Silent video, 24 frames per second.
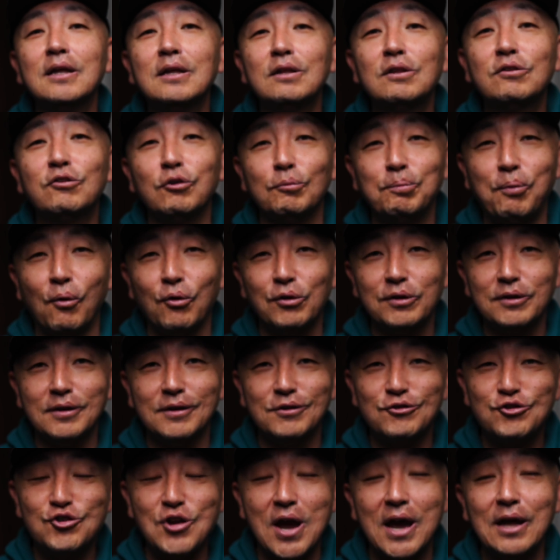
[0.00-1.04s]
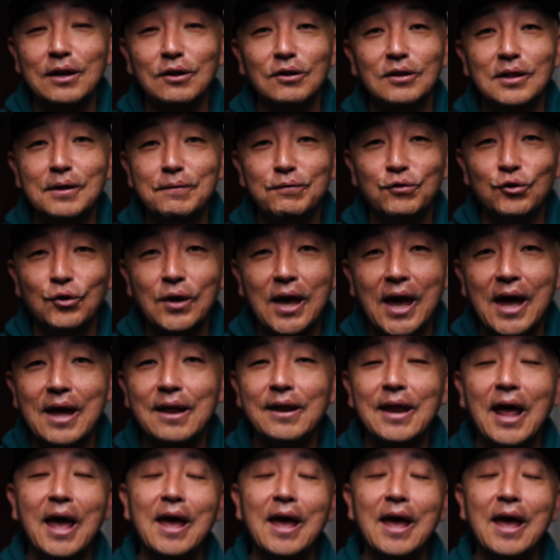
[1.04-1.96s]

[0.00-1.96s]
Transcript: support this channel if you can,